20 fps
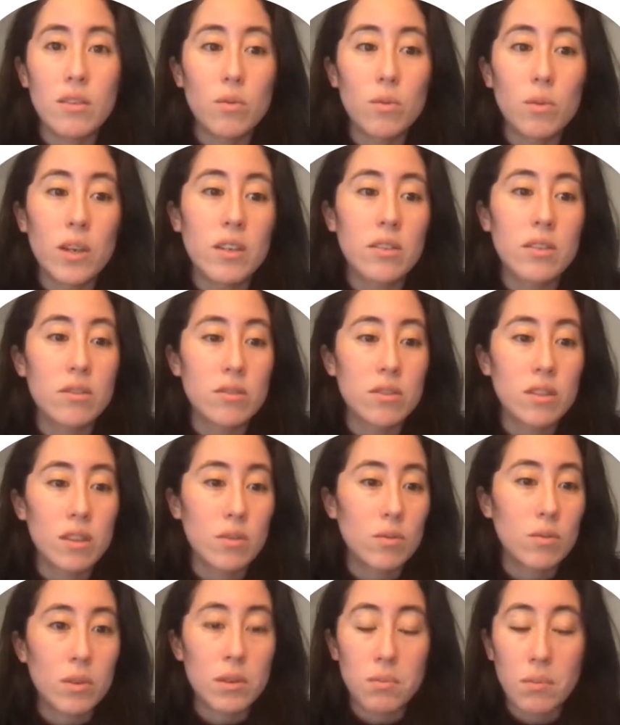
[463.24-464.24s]

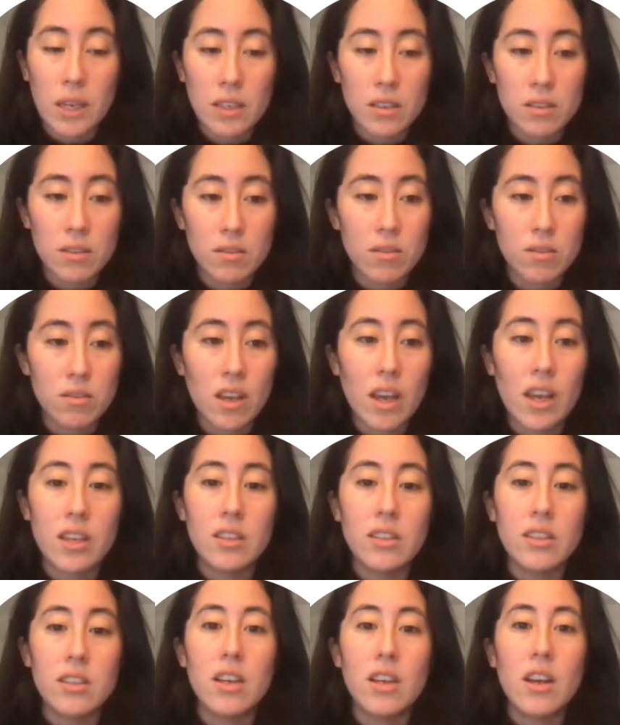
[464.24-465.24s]
what makes a
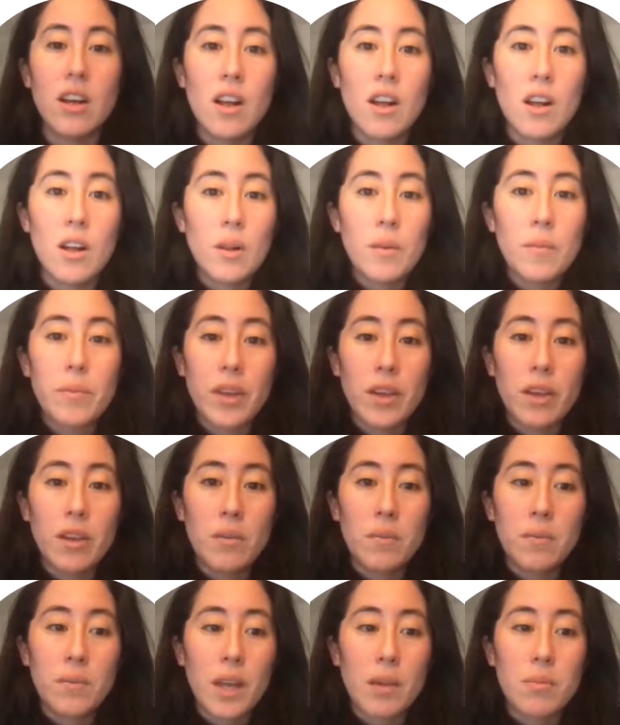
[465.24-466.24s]
society.
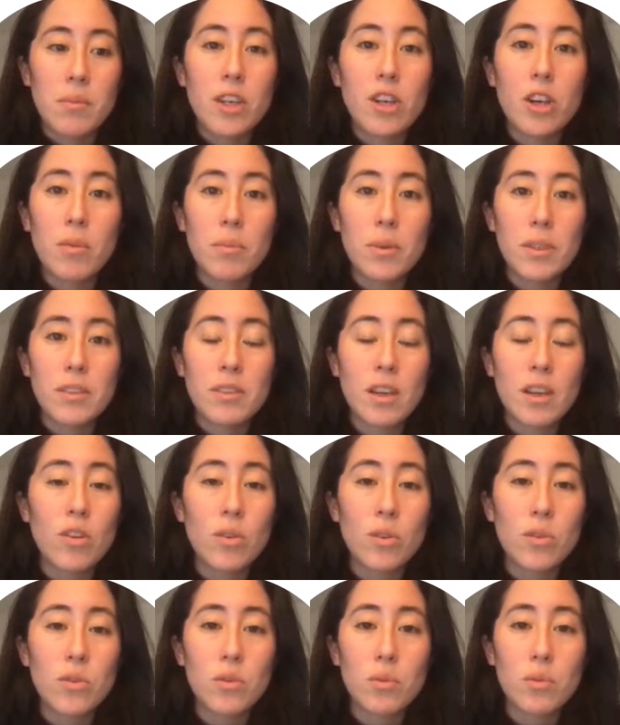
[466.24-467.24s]
Companies are
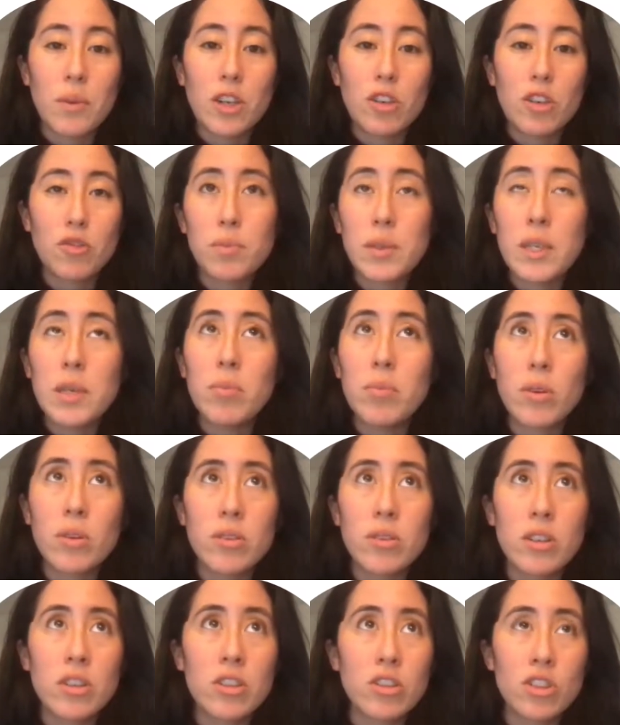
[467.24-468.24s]
also made of people.
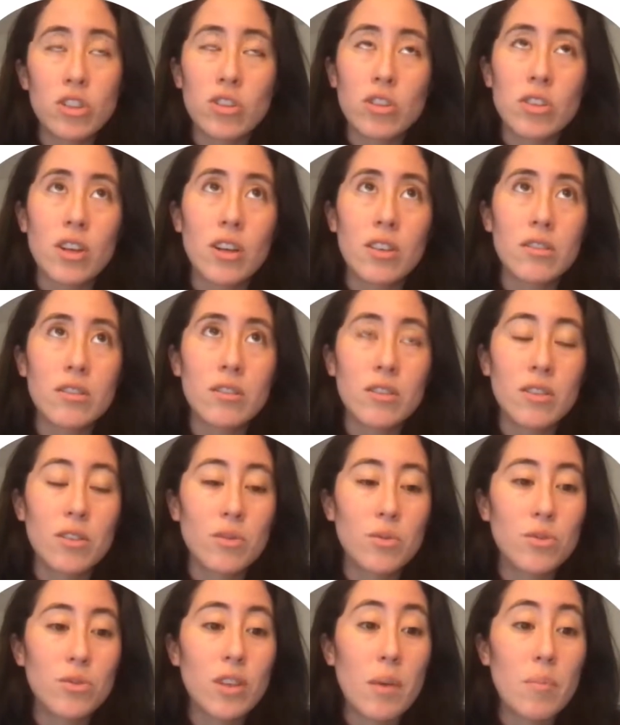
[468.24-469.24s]
They're just not,
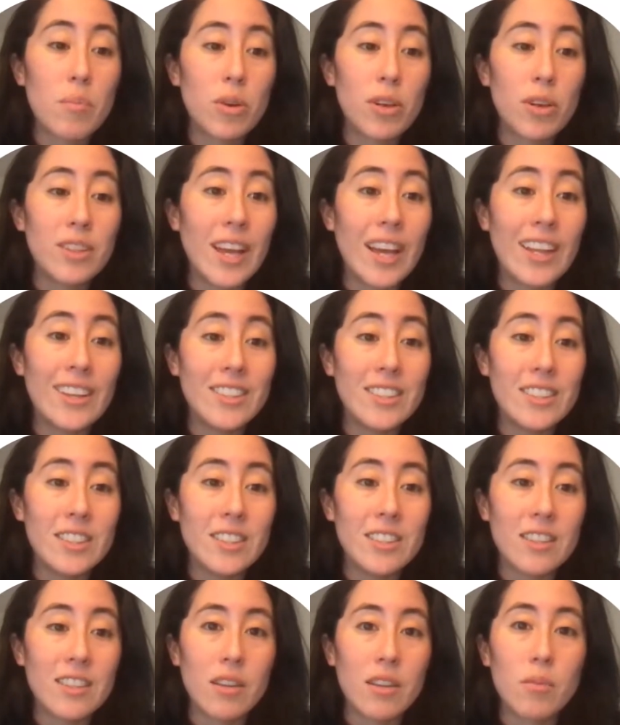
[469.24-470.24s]
separate
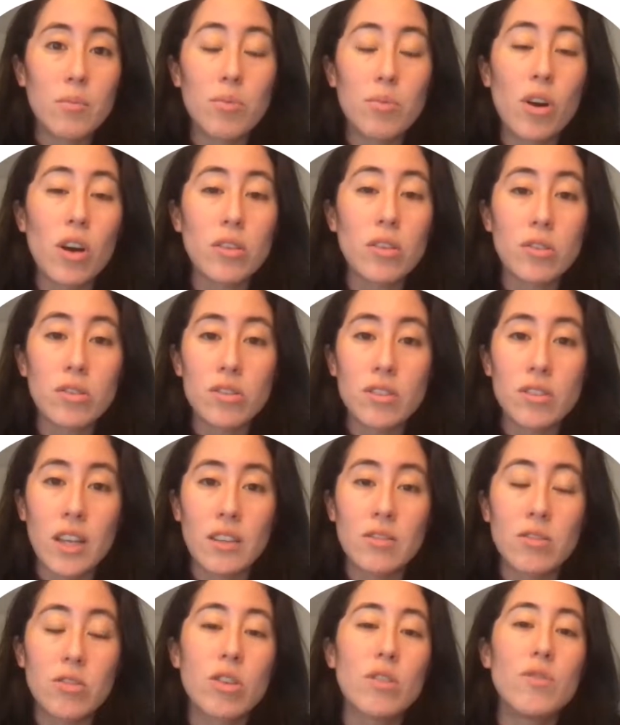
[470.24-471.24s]
entities, and the products
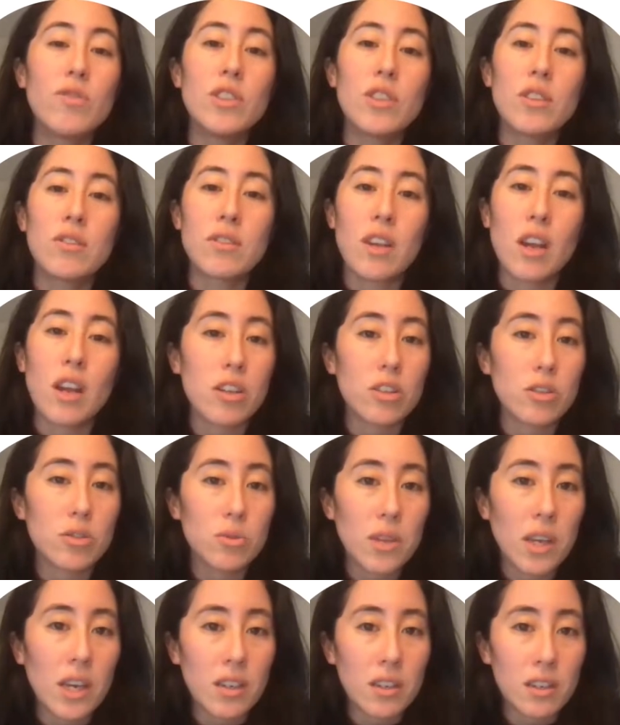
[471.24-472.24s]
and services they are
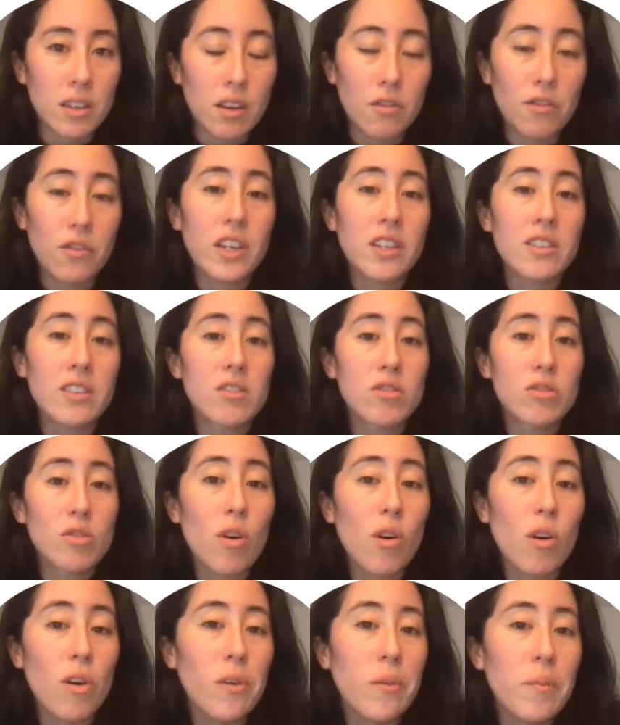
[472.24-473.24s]
creating affects us
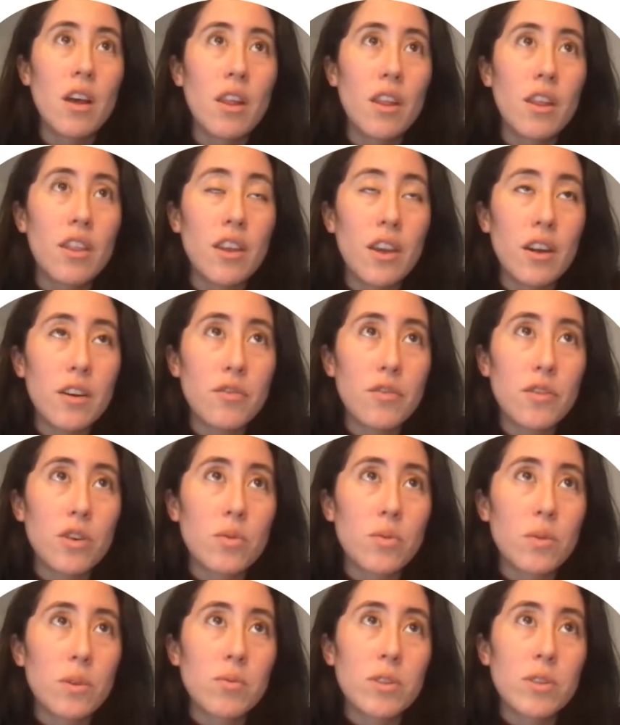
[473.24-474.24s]
all. Therefore,
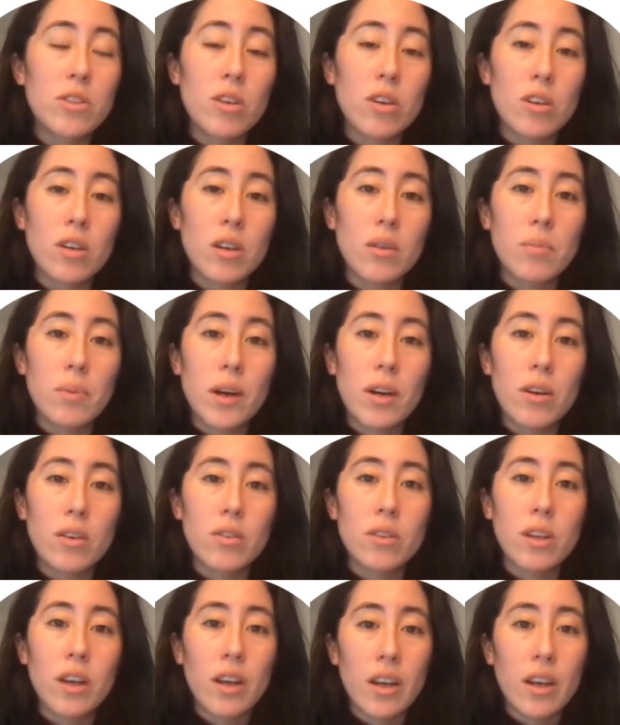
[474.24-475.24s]
when we talk
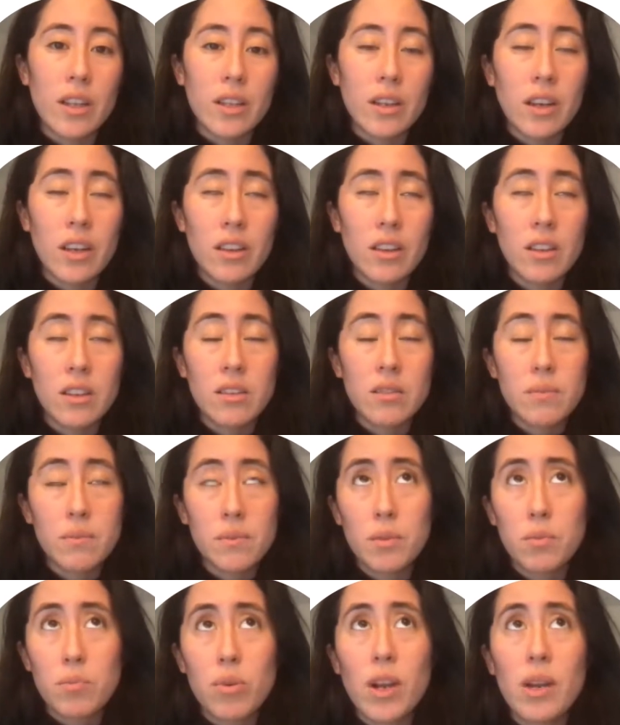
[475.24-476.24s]
about, and I think
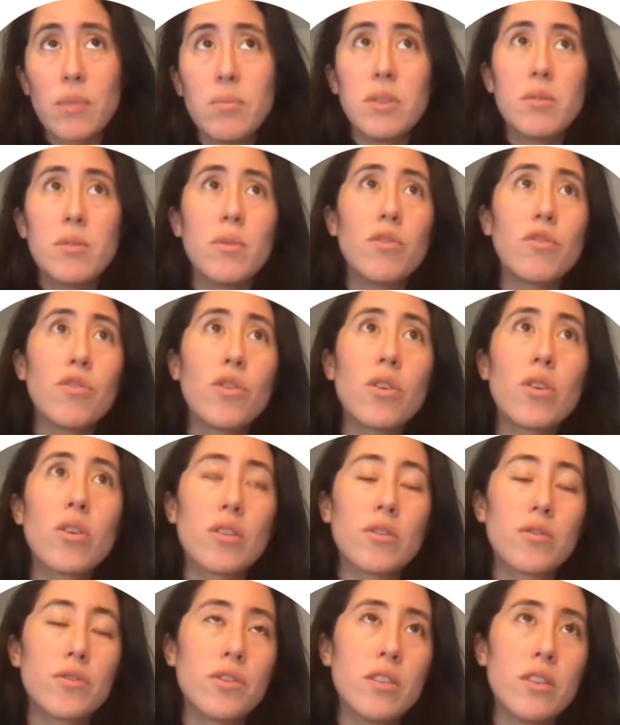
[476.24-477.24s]
the premise before
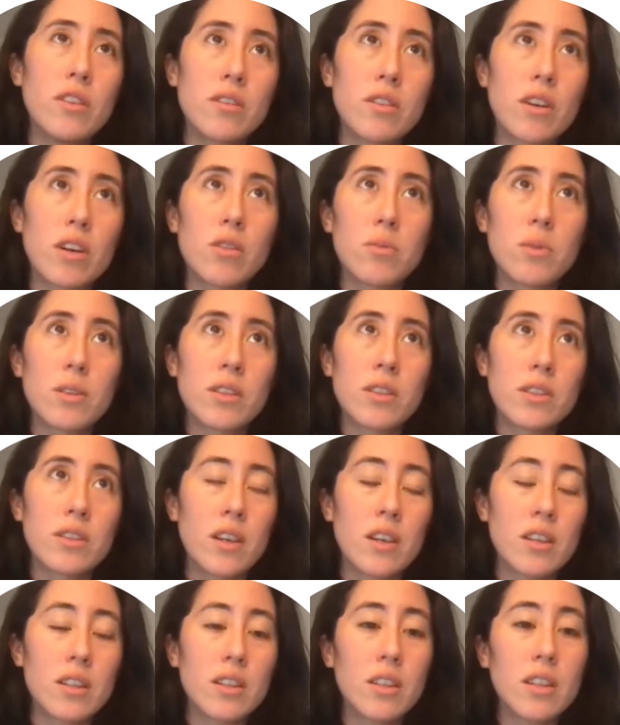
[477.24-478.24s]
of CSR was
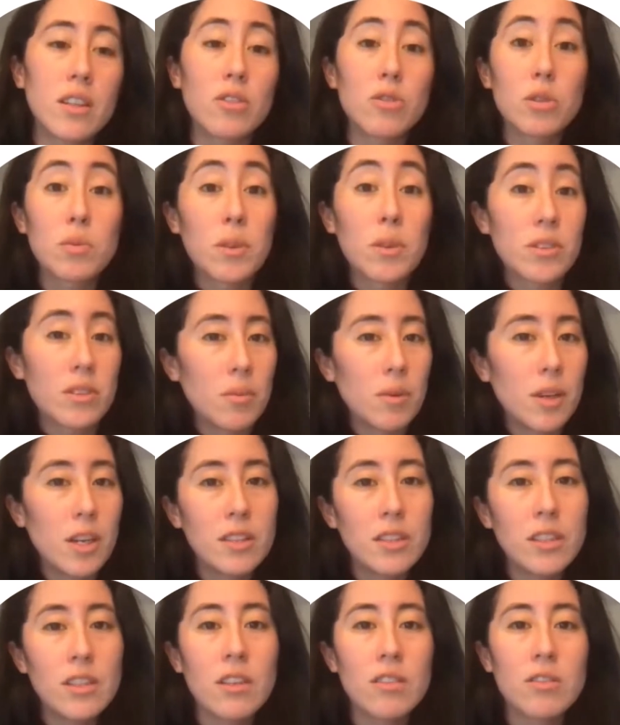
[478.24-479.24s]
exactly the
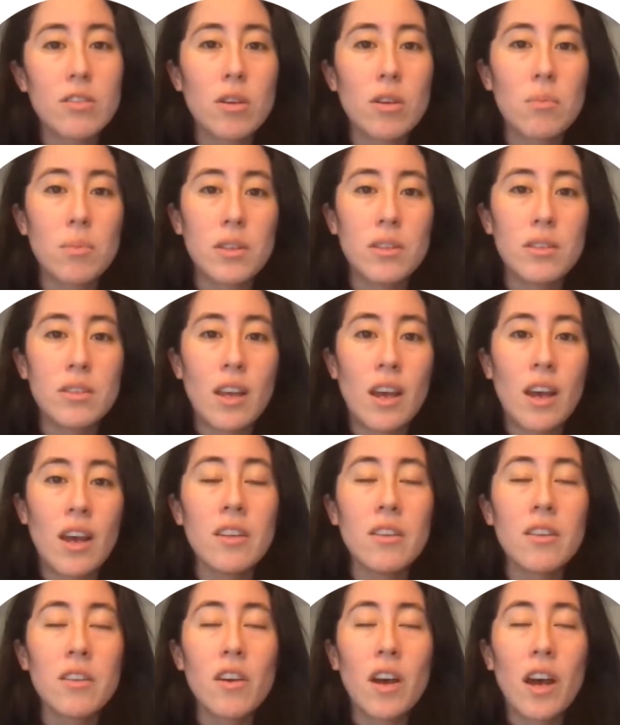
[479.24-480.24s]
responsibility that companies
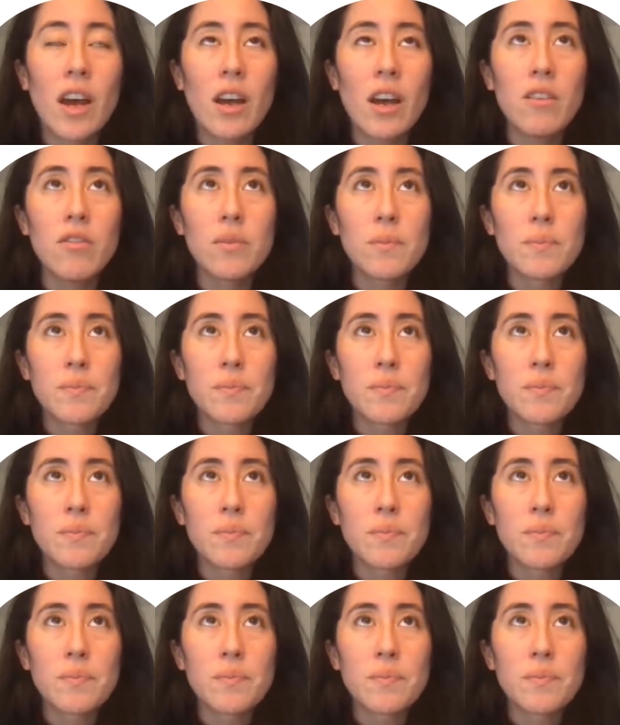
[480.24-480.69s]
have.